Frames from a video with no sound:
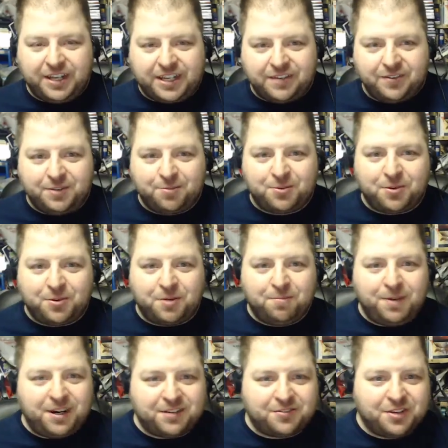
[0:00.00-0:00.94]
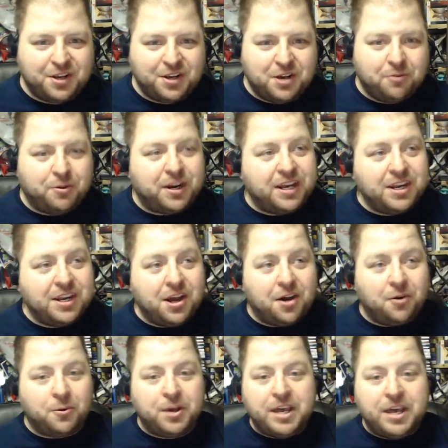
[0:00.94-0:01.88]
giving them $12 when I
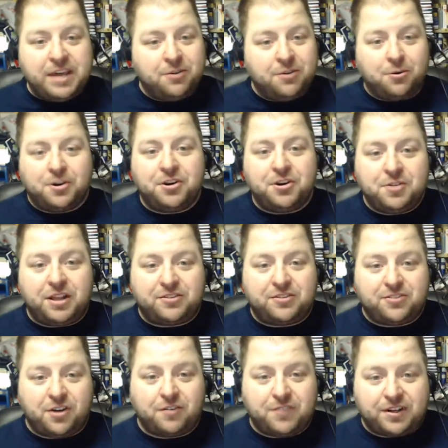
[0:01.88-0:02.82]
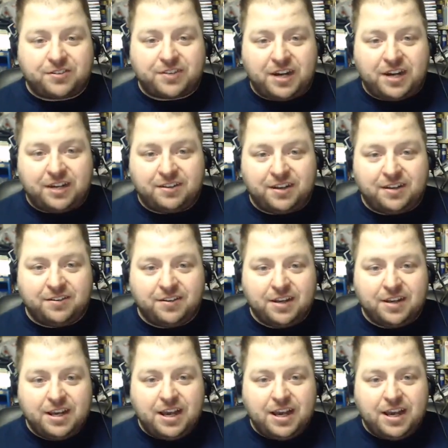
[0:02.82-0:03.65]
know in order to do that Star Fox content,